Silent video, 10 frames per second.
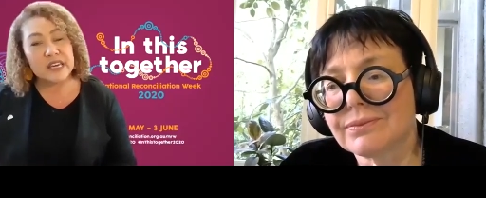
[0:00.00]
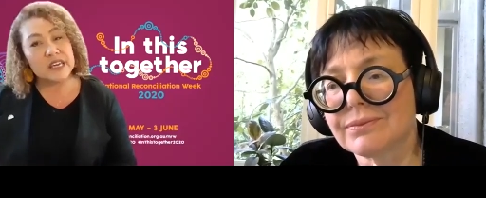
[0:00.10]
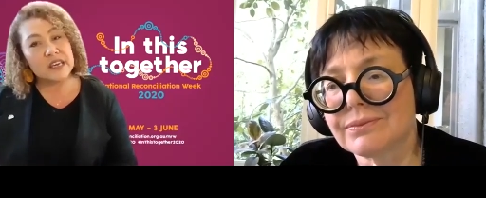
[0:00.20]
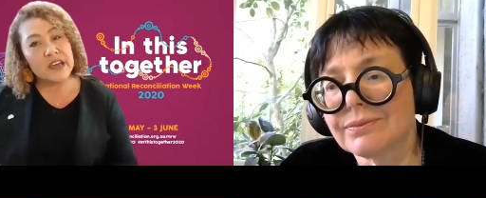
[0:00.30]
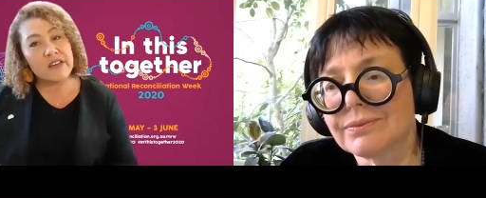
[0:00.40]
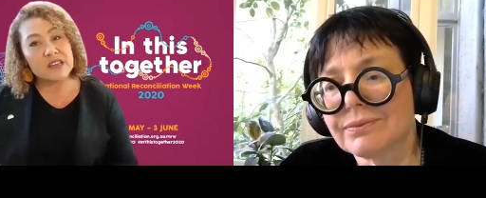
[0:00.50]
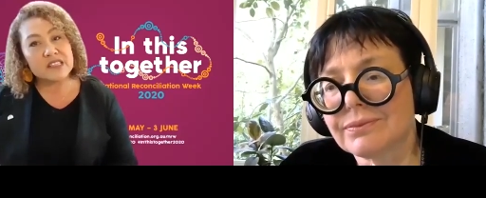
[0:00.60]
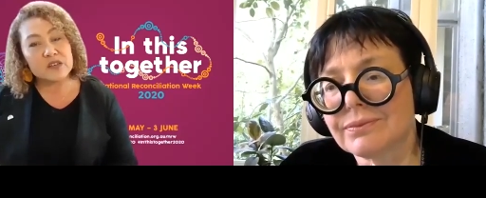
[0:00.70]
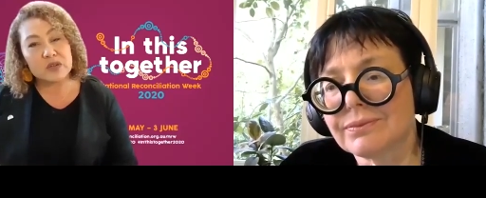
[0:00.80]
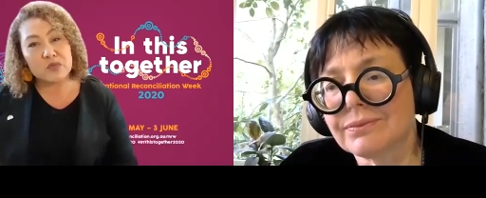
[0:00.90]
Speaker 1: areas that
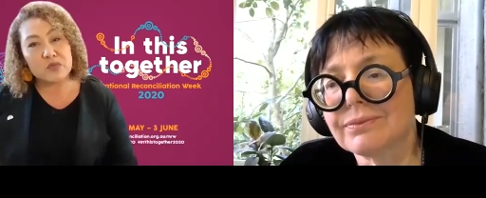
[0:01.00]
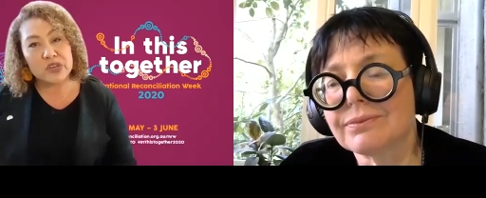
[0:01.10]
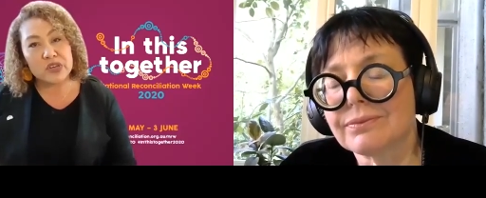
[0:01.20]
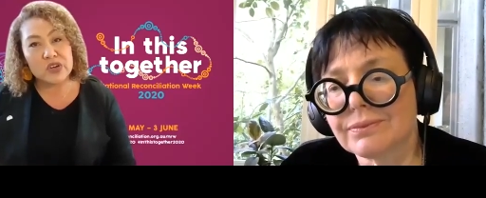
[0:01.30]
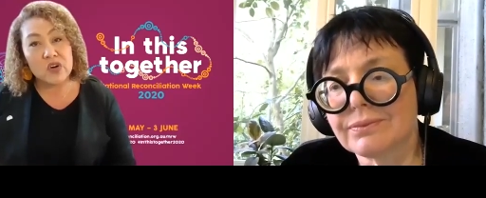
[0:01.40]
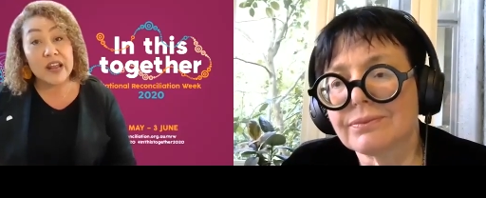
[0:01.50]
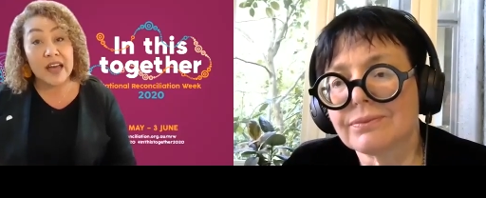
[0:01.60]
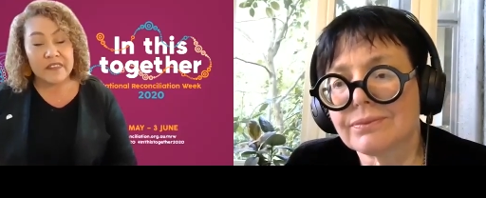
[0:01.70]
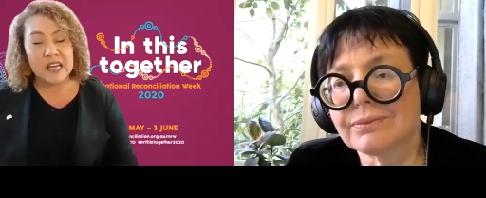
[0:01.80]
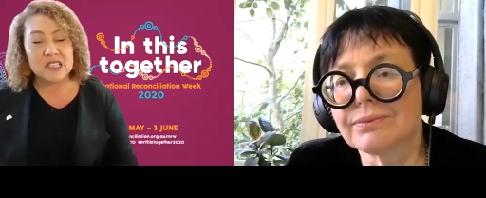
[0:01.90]
we were working on at
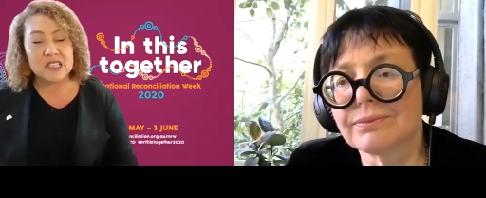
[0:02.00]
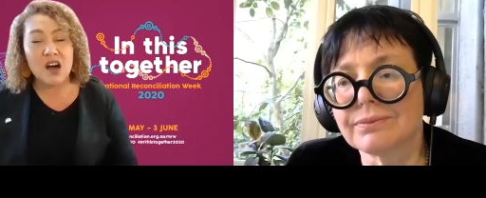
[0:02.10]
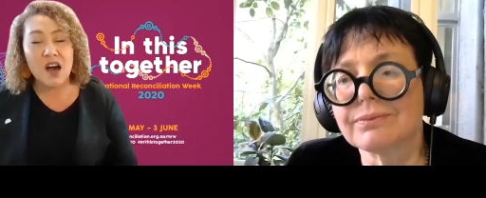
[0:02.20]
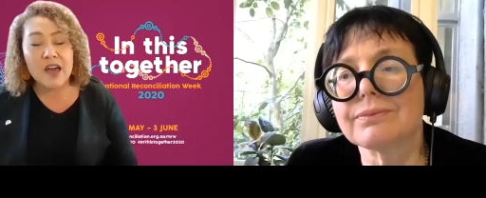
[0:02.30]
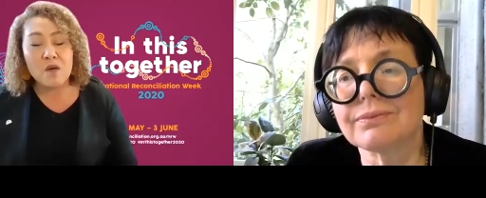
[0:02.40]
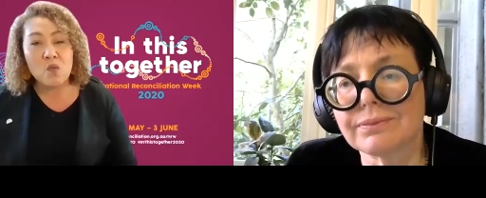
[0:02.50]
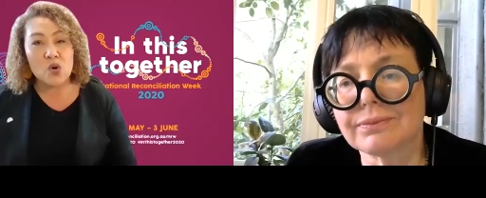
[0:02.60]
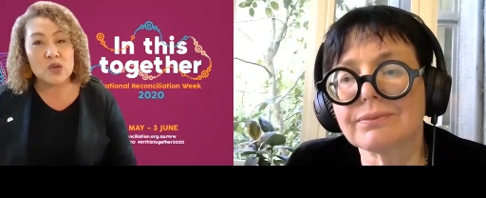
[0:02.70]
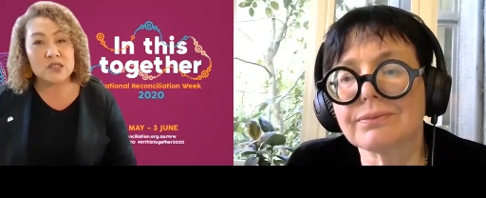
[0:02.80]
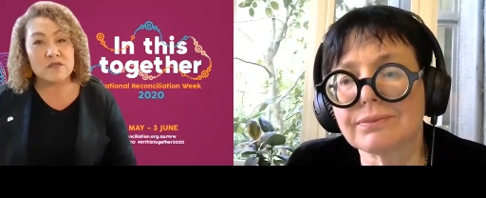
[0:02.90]
that time
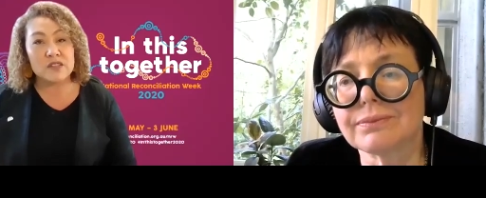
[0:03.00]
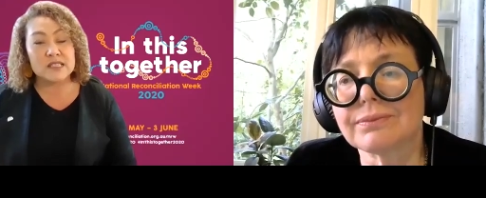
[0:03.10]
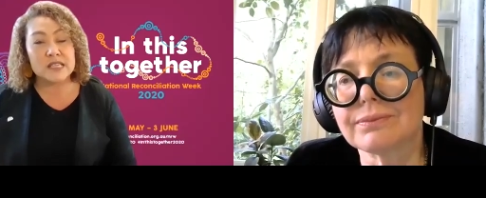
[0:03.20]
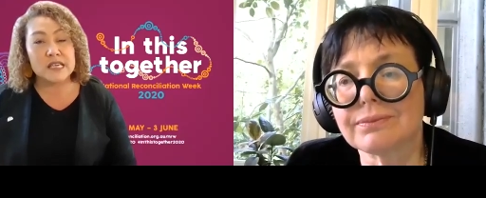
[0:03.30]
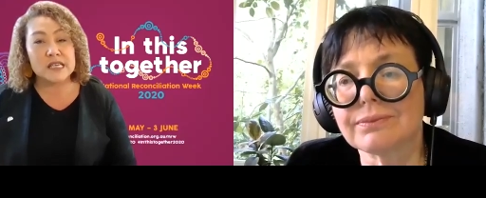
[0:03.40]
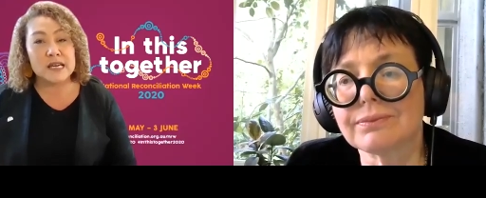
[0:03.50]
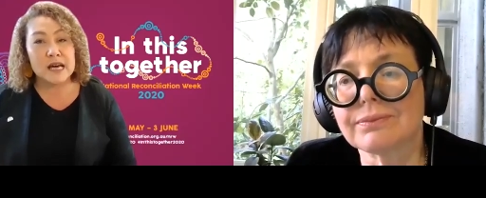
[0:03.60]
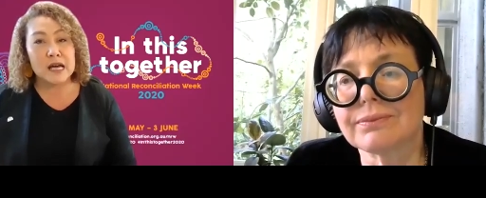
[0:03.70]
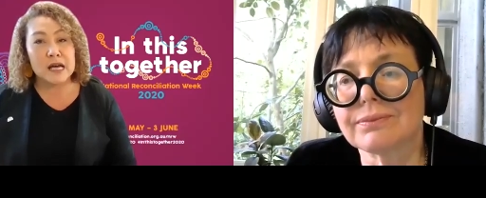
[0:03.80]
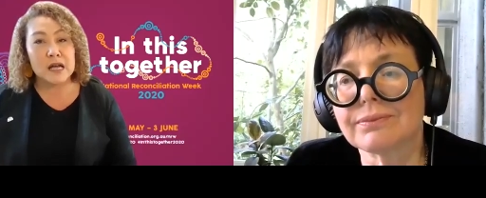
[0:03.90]
was obviously
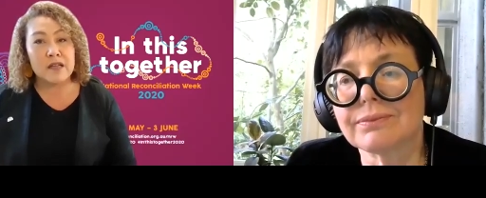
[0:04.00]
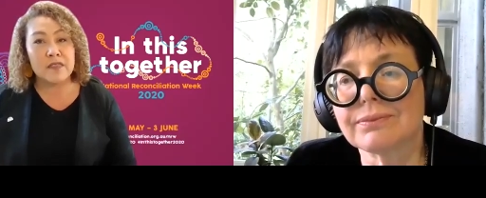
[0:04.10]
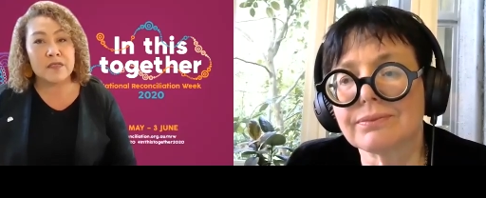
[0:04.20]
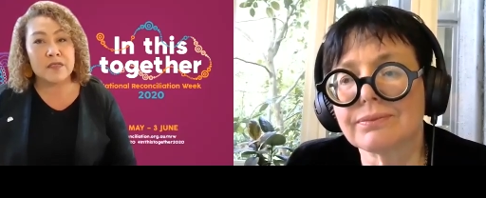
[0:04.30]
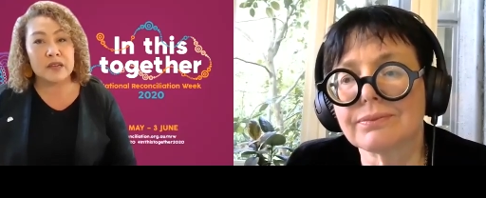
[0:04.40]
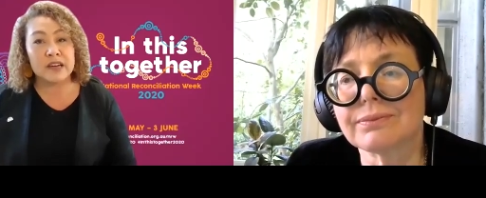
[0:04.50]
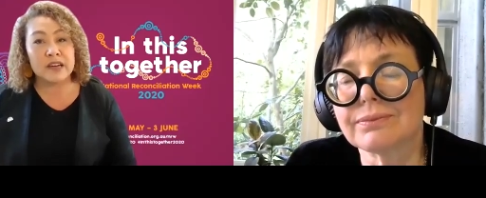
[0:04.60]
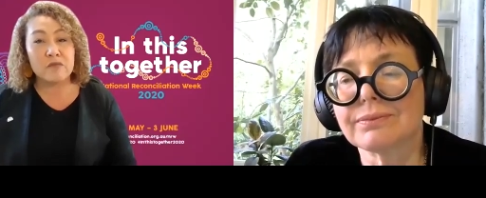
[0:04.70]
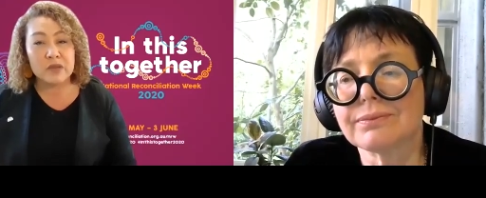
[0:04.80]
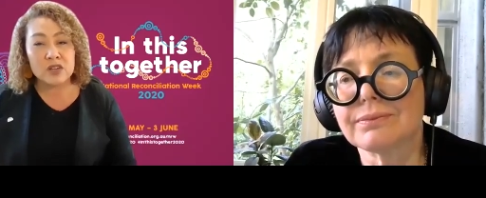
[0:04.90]
uh, the
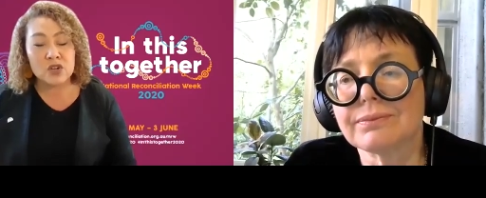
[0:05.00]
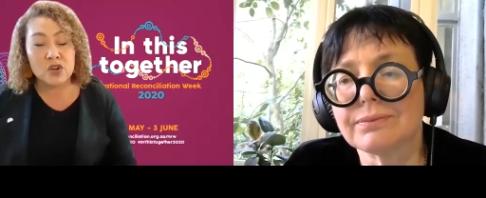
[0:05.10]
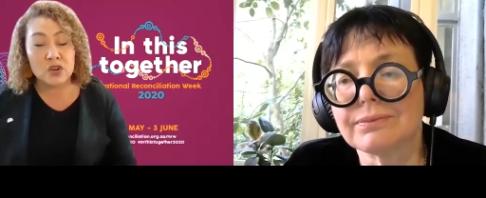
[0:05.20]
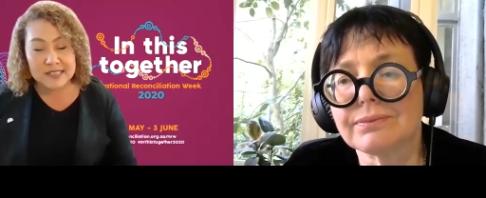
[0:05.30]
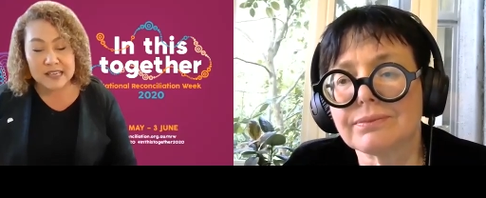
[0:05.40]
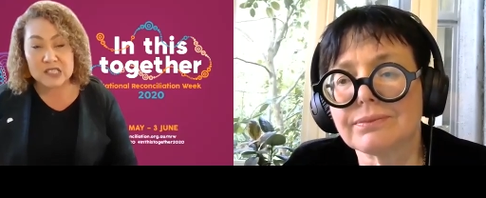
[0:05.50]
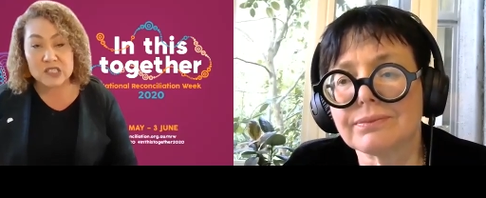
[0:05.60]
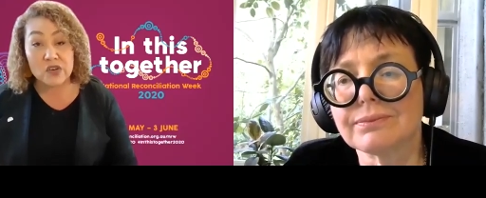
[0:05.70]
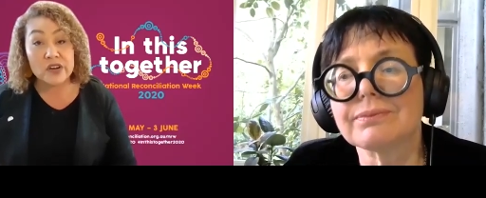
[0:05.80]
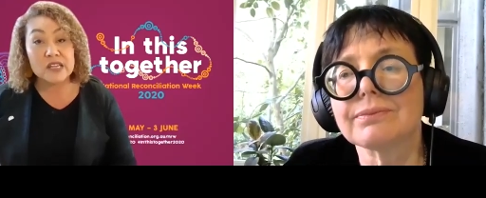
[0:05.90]
government not saying
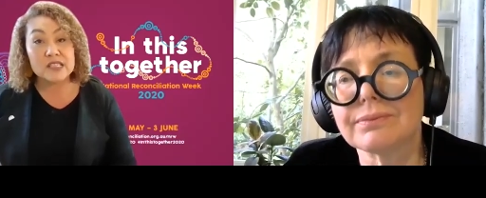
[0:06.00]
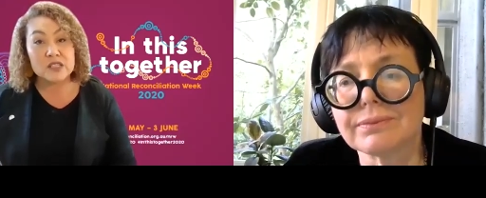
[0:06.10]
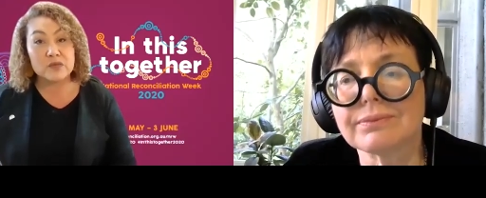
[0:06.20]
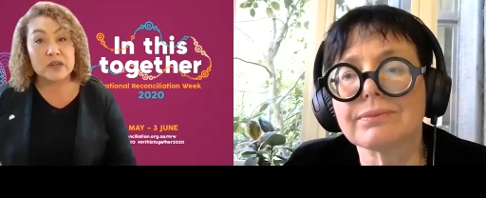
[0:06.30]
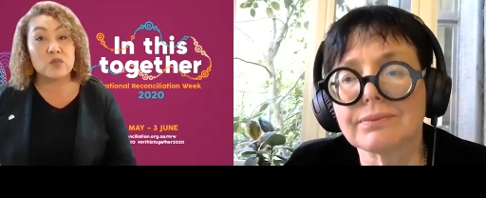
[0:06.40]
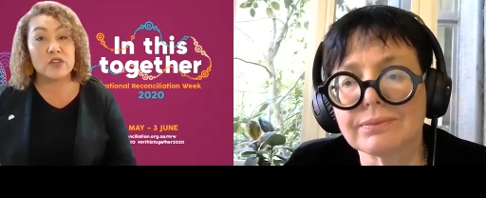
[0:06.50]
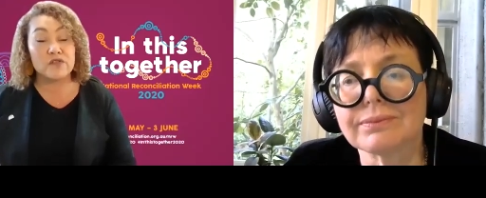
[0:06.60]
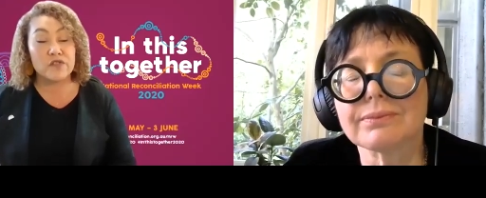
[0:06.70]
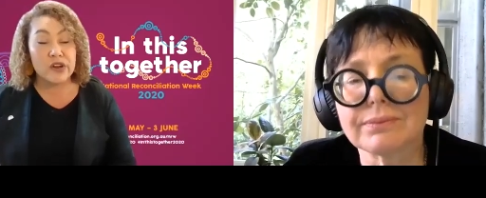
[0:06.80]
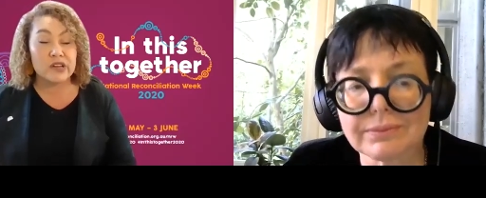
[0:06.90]
sorry, and so we'd worked
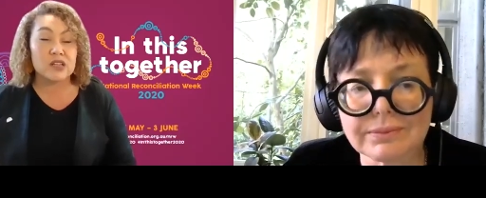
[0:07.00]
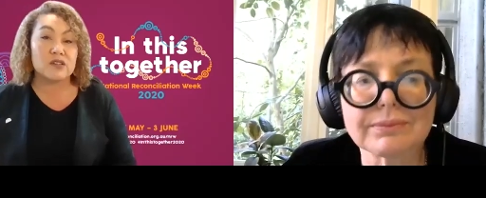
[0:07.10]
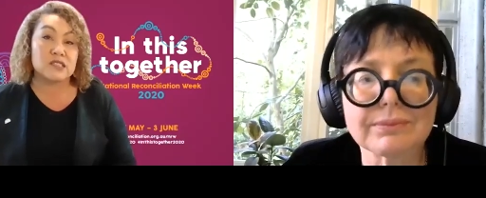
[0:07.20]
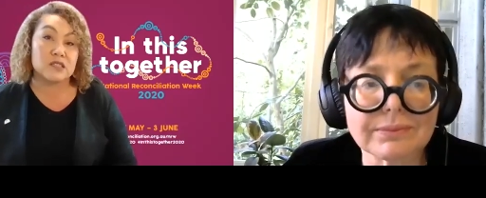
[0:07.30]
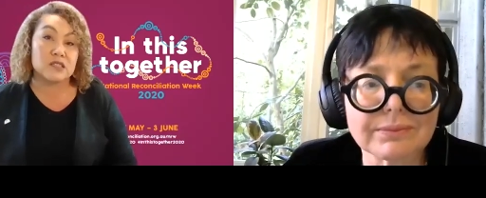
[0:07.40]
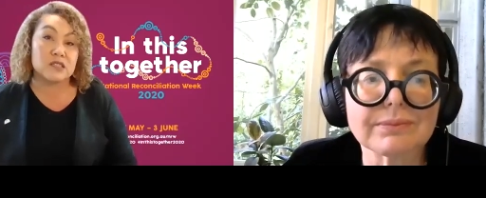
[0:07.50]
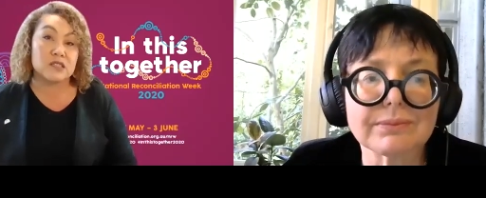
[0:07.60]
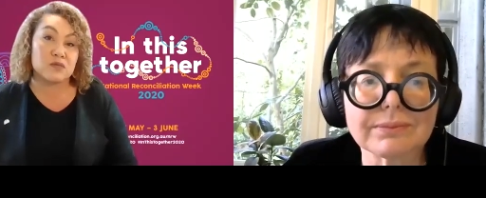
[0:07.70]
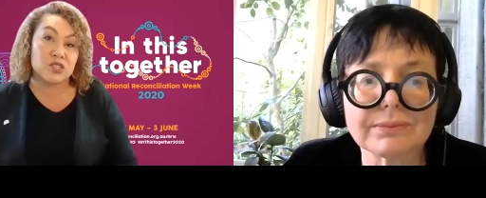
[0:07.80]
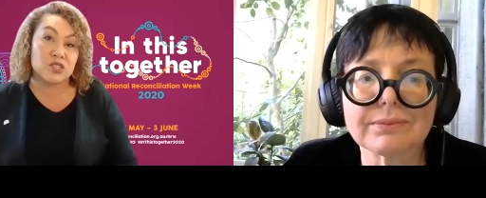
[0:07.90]
very closely with
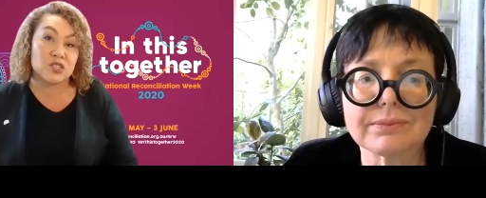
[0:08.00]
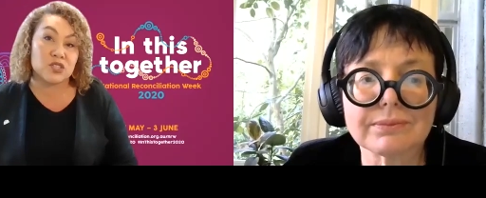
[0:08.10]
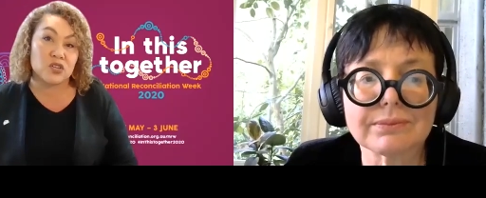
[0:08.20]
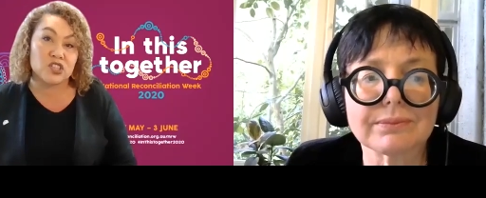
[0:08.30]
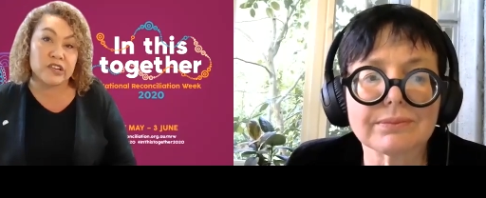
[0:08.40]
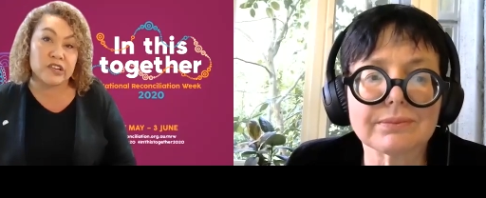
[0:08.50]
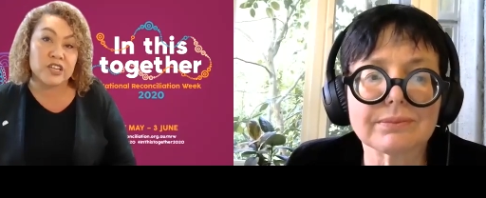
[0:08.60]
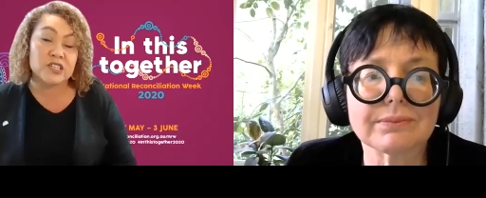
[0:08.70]
Stolen Generations